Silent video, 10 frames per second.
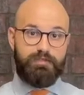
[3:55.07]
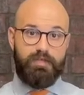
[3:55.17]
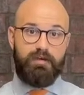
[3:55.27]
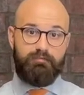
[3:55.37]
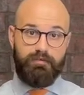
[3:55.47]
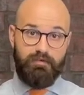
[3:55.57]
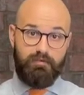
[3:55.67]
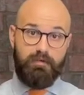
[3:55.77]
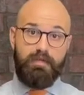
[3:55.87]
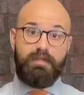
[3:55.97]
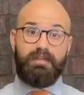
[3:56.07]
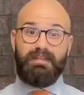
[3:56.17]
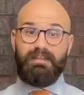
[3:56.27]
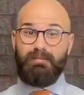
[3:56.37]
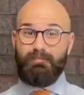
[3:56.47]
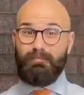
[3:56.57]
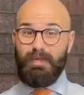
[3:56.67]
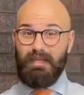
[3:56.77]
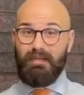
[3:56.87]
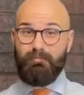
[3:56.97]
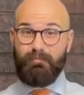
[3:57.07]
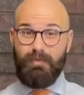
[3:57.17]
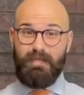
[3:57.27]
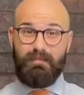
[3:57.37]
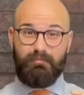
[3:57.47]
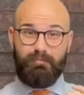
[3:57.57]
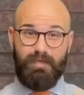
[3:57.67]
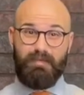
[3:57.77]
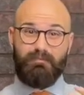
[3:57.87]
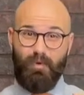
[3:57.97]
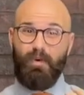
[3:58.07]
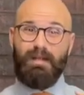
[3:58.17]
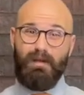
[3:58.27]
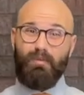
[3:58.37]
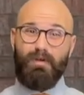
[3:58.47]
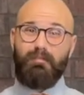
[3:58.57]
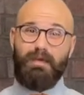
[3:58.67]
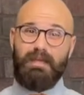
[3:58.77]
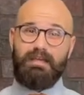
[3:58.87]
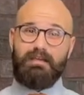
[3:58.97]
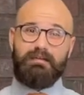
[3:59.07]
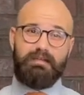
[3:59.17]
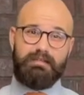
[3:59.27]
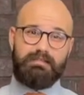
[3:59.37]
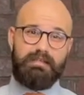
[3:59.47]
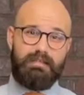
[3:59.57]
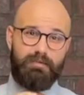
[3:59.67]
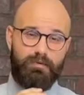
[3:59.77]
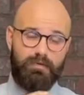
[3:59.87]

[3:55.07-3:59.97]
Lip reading: comfort. The big point I want to make here is that you are